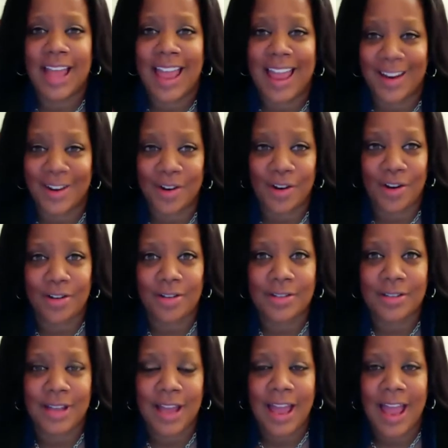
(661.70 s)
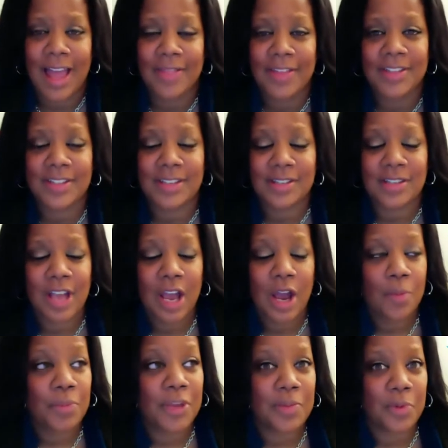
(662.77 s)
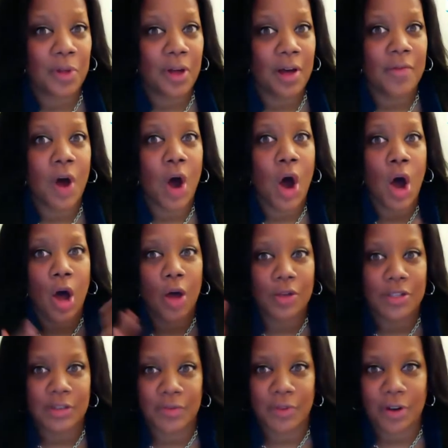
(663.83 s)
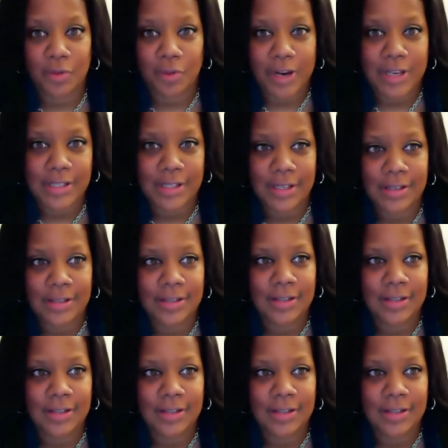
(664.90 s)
and girls, and this is people of all different races.